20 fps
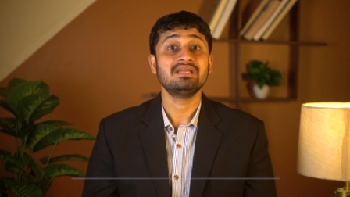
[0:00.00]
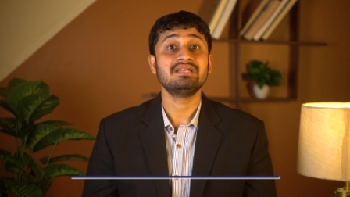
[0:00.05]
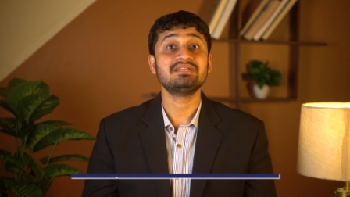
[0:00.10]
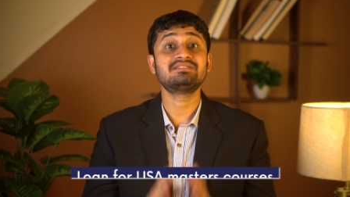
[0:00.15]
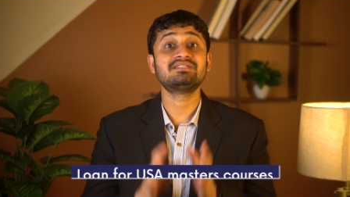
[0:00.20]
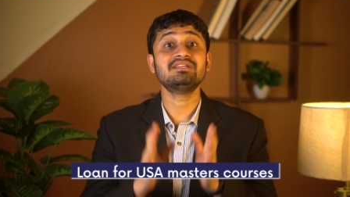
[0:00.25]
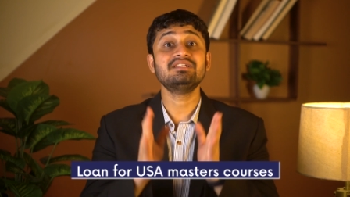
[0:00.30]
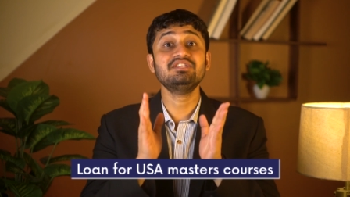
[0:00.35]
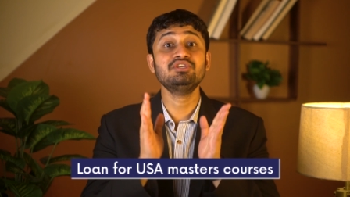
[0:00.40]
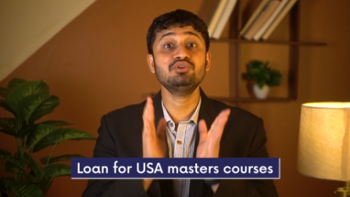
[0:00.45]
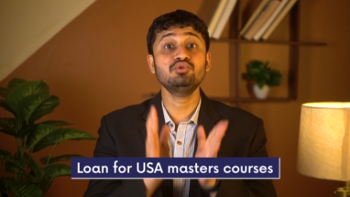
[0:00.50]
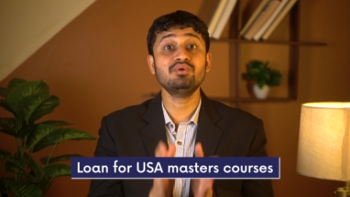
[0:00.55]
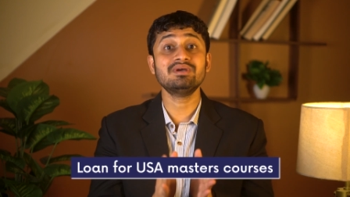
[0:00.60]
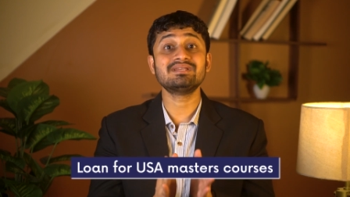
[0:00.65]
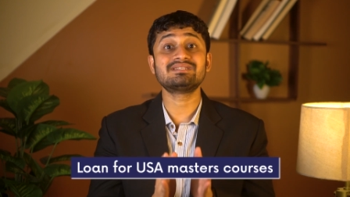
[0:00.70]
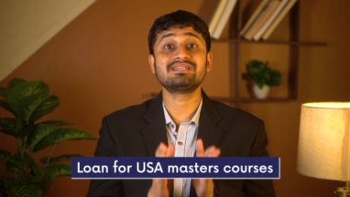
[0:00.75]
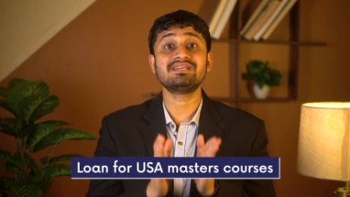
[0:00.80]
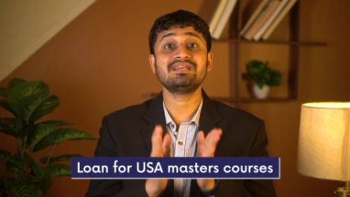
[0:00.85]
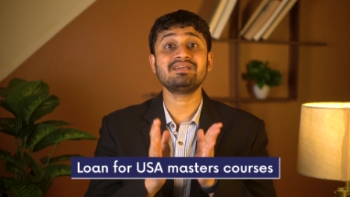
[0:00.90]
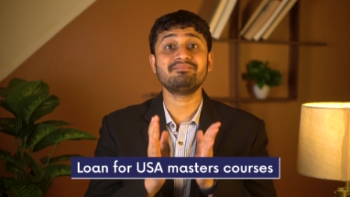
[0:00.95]
is the
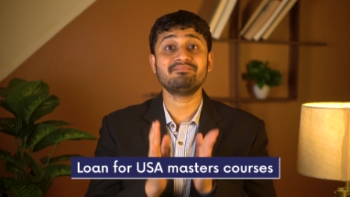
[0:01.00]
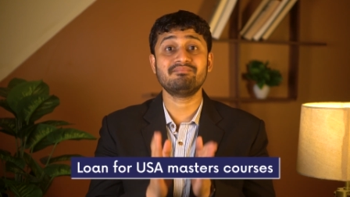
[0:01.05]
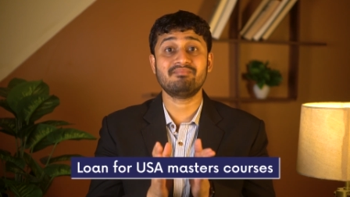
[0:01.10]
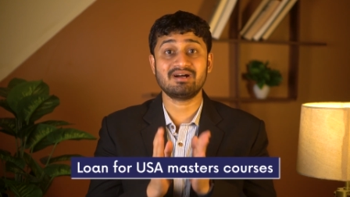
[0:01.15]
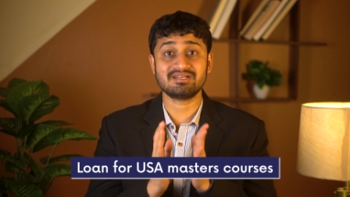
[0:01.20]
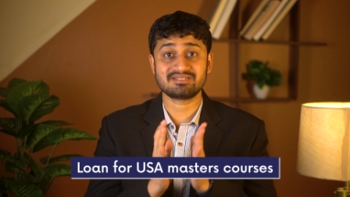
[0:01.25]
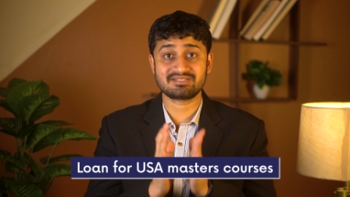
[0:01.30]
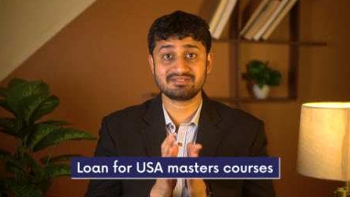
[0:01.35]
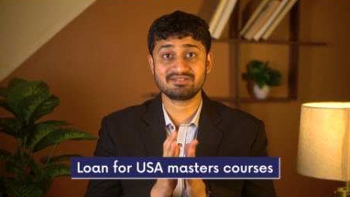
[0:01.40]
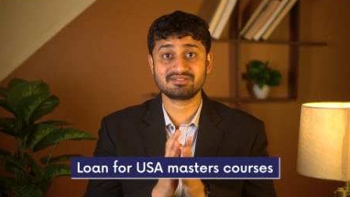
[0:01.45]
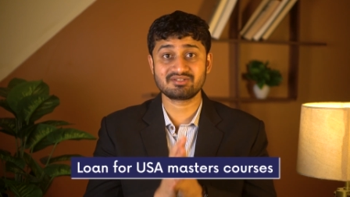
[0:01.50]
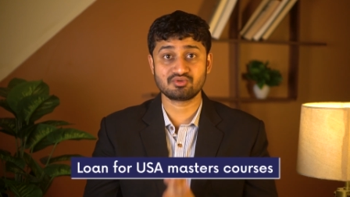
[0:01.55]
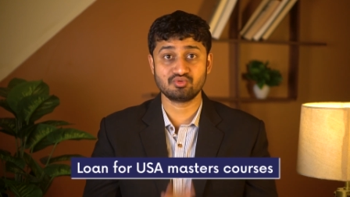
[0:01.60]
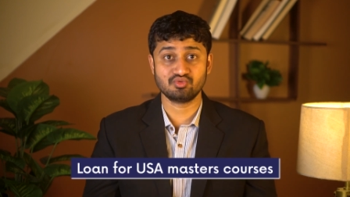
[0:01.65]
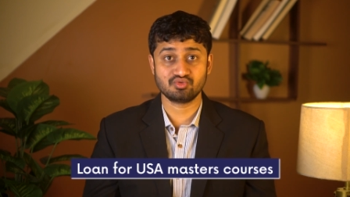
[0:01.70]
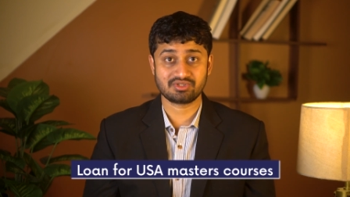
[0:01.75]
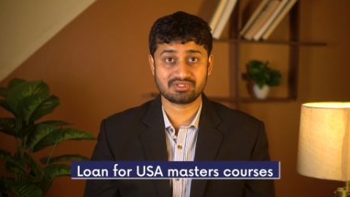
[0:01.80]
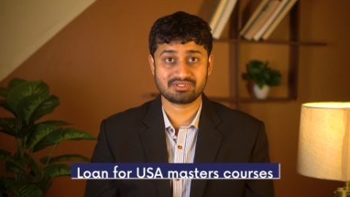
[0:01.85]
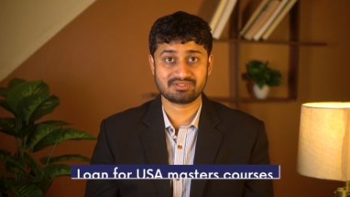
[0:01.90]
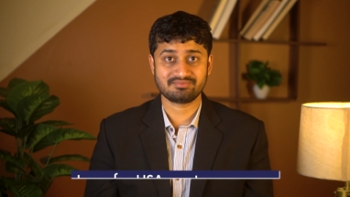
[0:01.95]
USA Master's
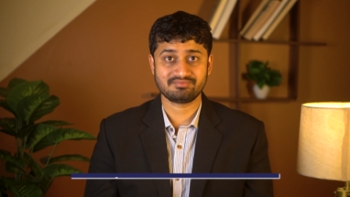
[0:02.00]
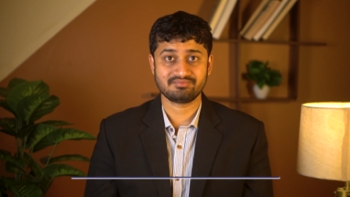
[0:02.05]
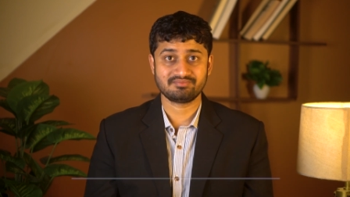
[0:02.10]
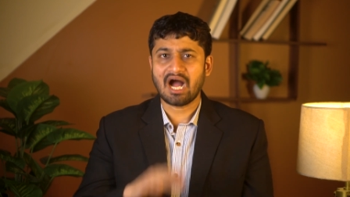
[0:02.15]
course.